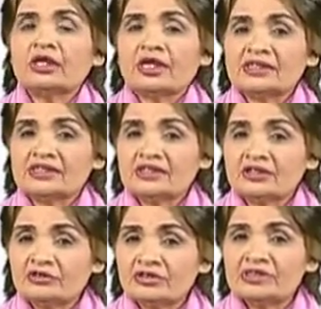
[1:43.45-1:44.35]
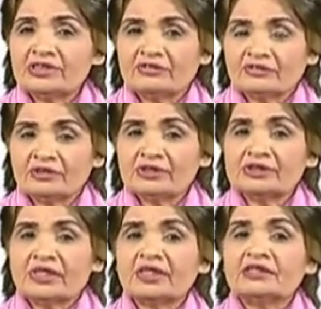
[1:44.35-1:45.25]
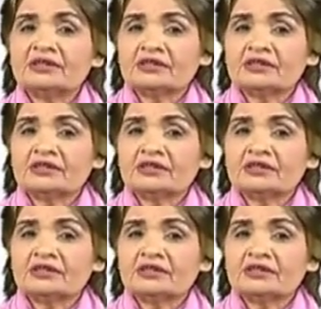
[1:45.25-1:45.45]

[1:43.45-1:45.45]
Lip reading: at serious levels and